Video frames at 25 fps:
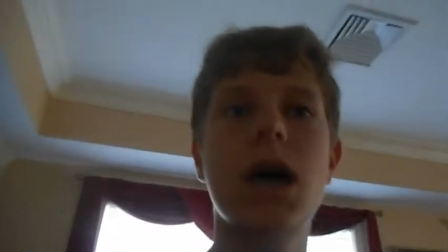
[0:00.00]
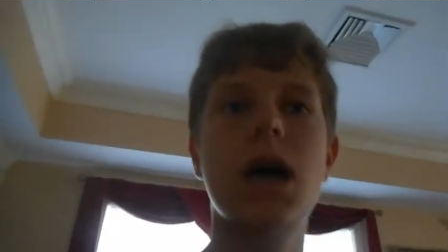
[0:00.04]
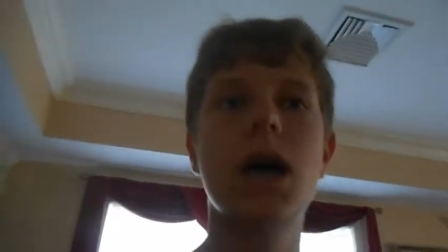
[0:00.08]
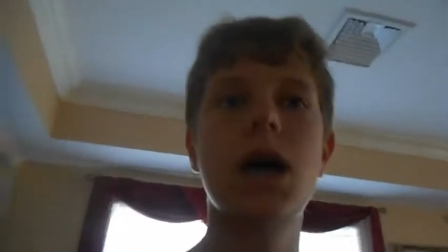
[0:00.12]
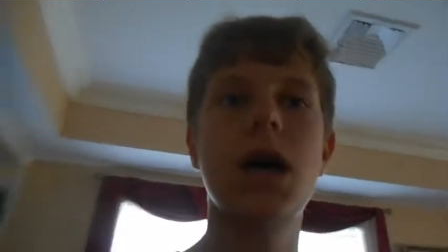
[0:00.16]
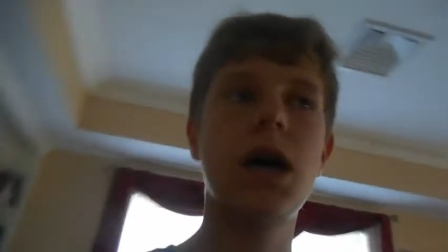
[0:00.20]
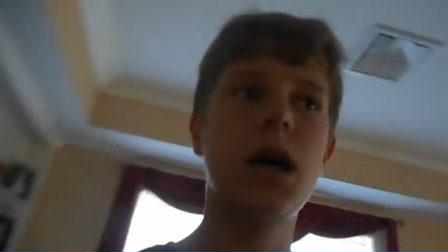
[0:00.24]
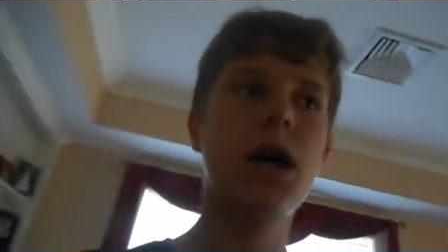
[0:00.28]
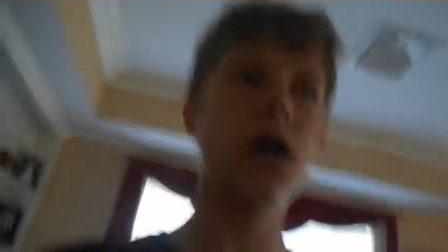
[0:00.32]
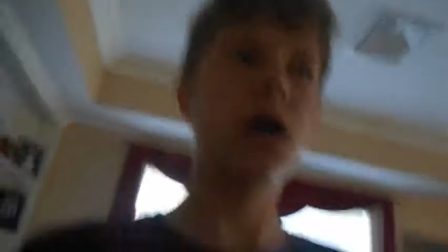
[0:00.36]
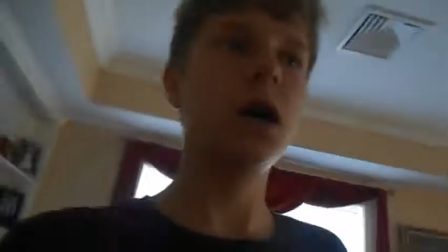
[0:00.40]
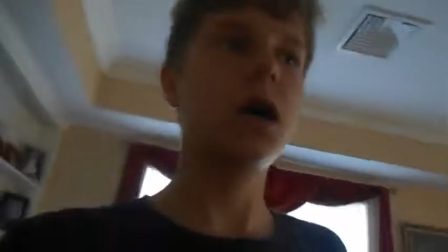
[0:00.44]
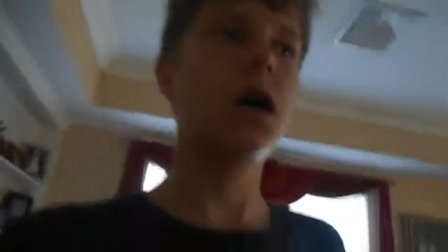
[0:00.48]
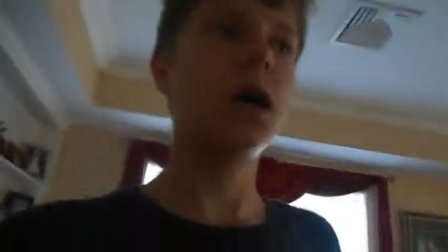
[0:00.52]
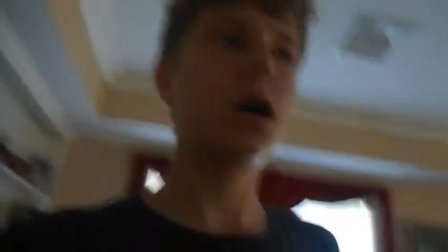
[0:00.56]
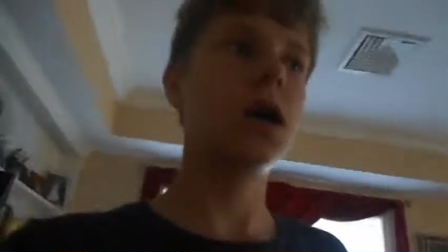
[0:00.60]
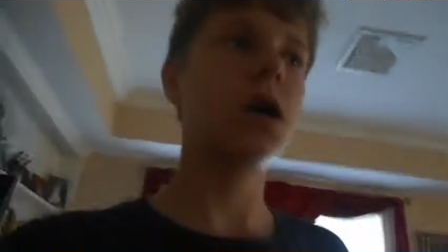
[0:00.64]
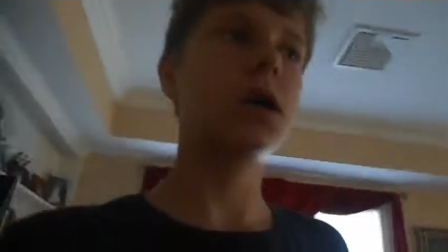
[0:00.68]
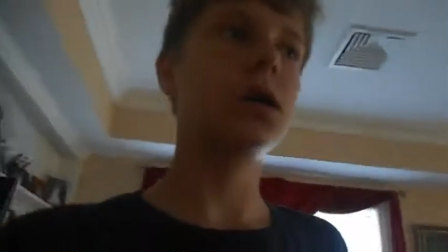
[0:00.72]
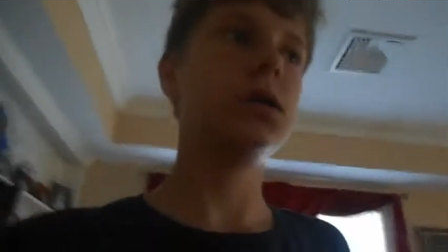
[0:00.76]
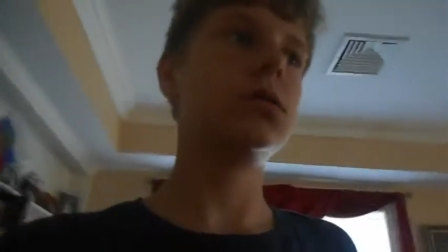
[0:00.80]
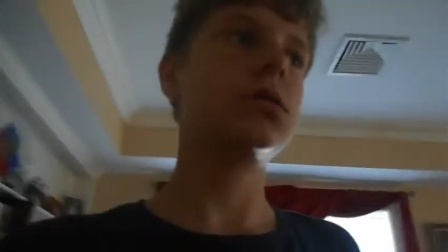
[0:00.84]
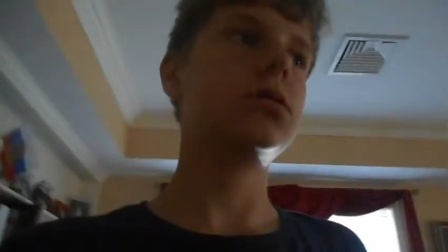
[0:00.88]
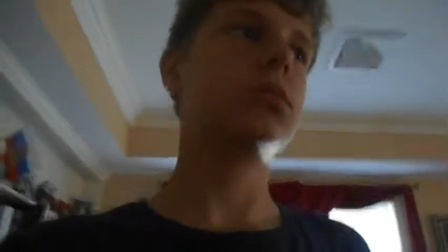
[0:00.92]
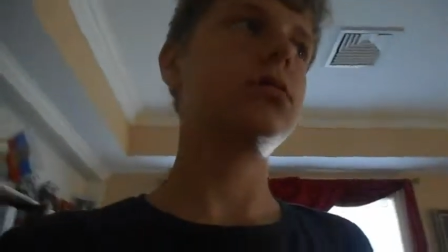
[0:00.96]

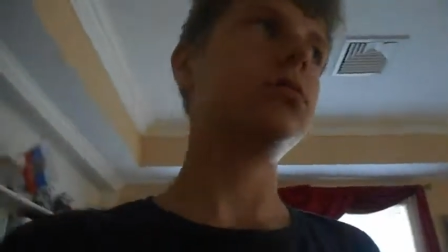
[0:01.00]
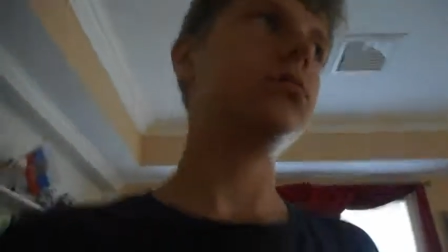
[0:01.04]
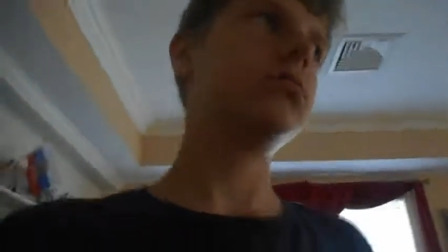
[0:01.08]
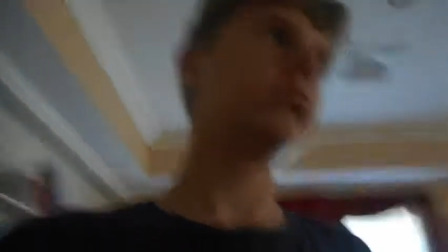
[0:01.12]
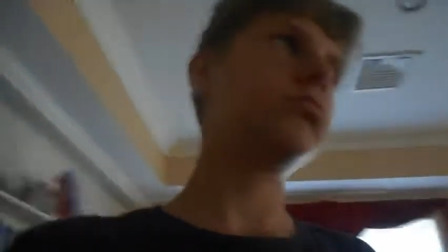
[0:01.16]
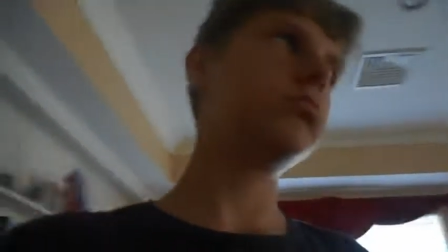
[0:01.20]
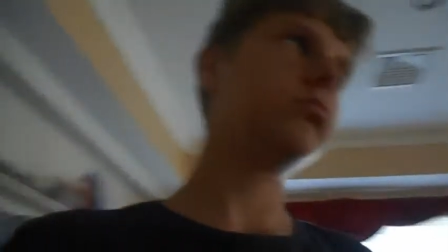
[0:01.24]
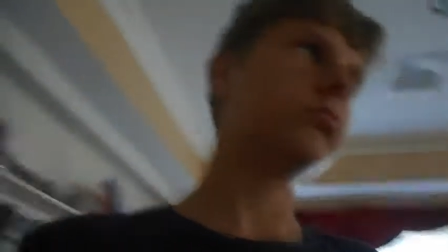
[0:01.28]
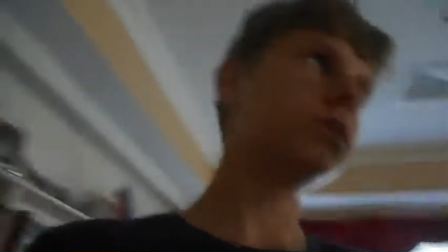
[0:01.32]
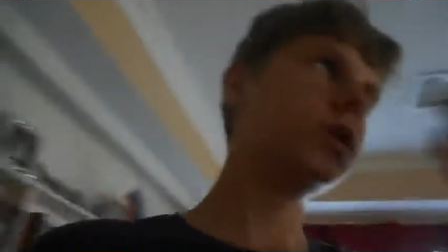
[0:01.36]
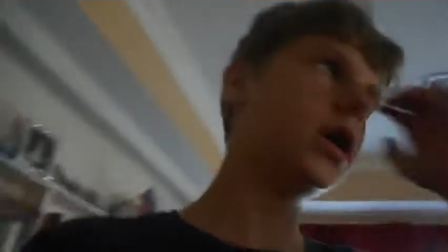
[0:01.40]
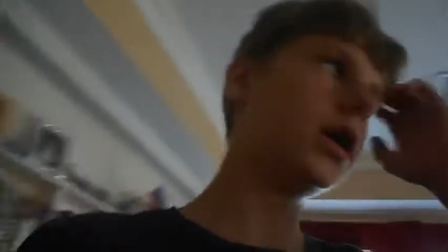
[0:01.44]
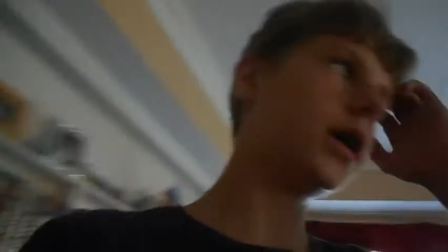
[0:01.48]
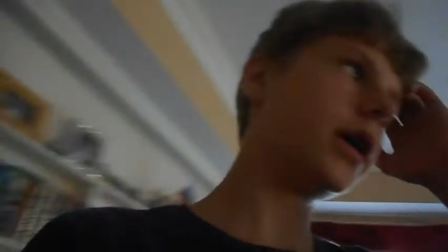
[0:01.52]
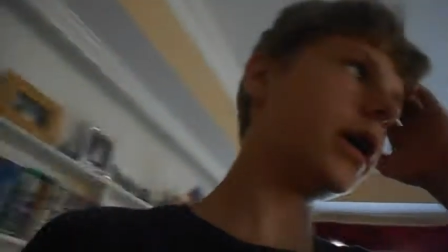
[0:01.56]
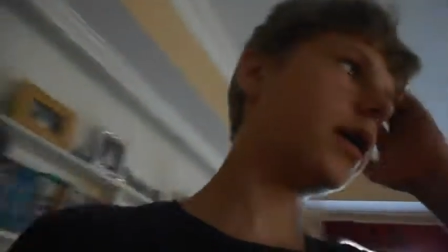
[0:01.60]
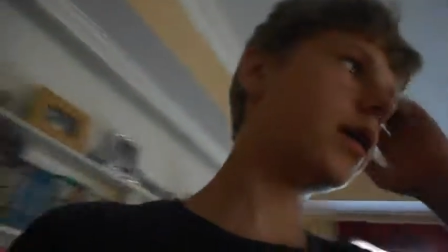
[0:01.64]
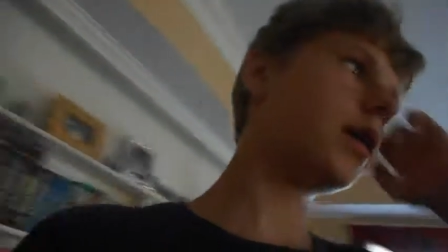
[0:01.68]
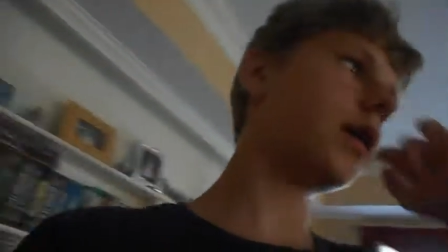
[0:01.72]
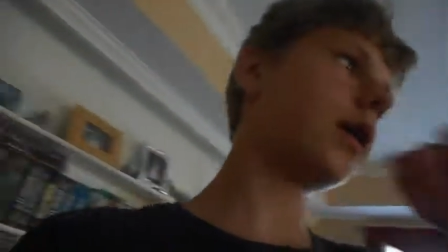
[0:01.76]
uh, yeah,